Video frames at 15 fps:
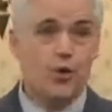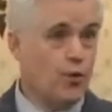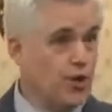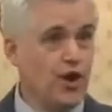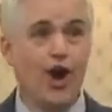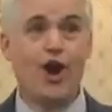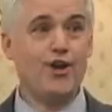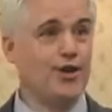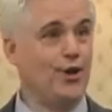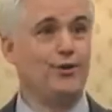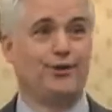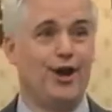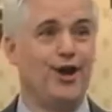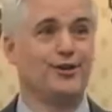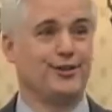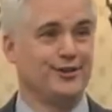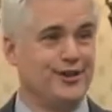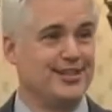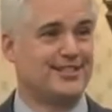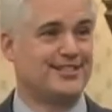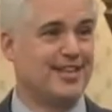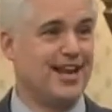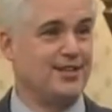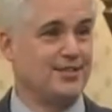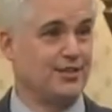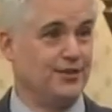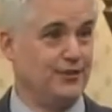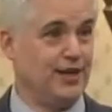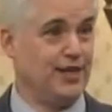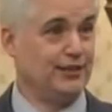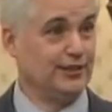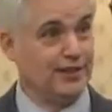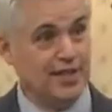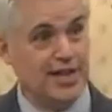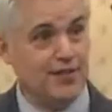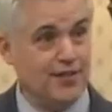We are no longer an extension of England.